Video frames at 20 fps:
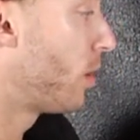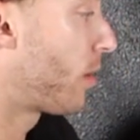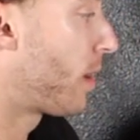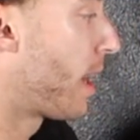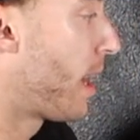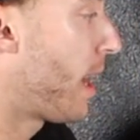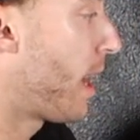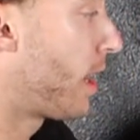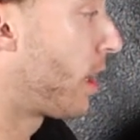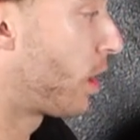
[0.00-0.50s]

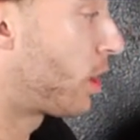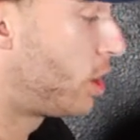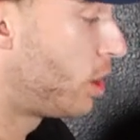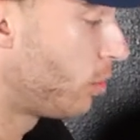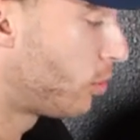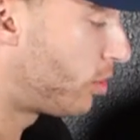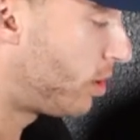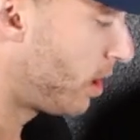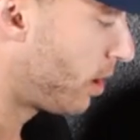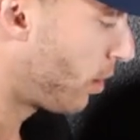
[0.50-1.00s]
okay, on a
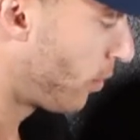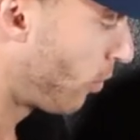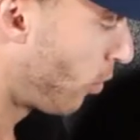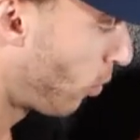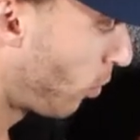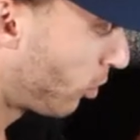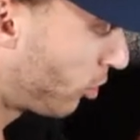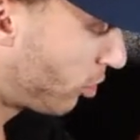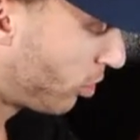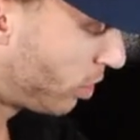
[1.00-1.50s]
QT interval,
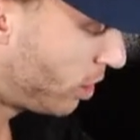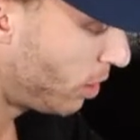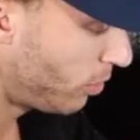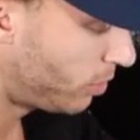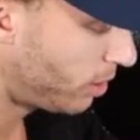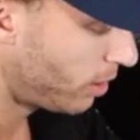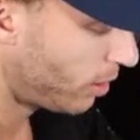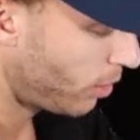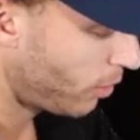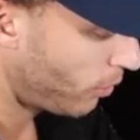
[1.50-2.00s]
which the
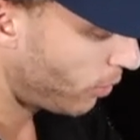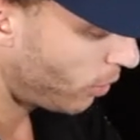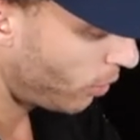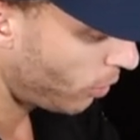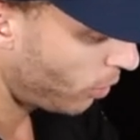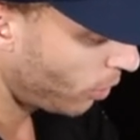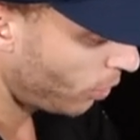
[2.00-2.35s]
QT interval